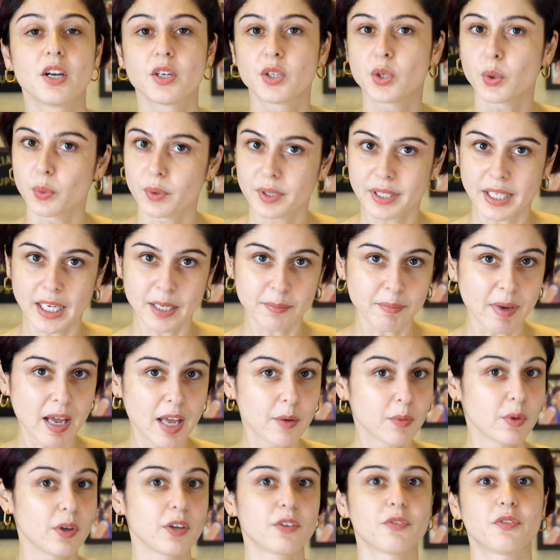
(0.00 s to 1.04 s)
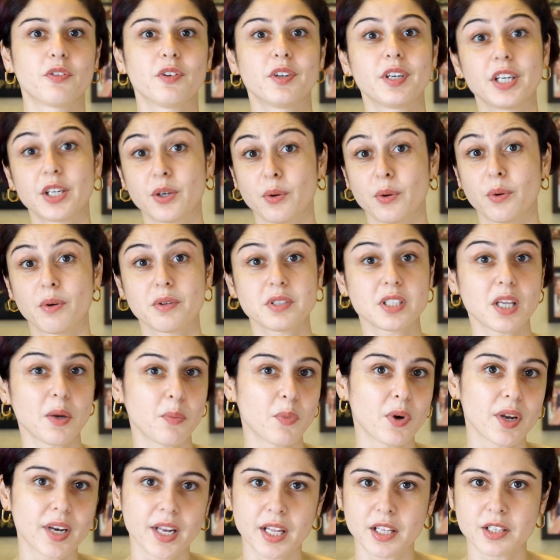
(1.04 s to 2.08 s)
Don't take my word for it or
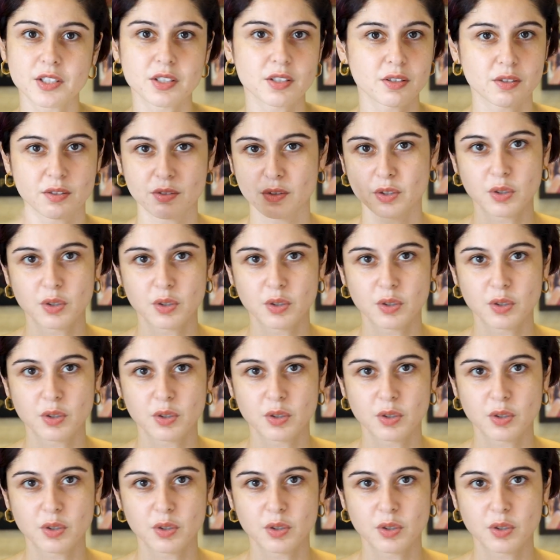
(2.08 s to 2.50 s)
someone else,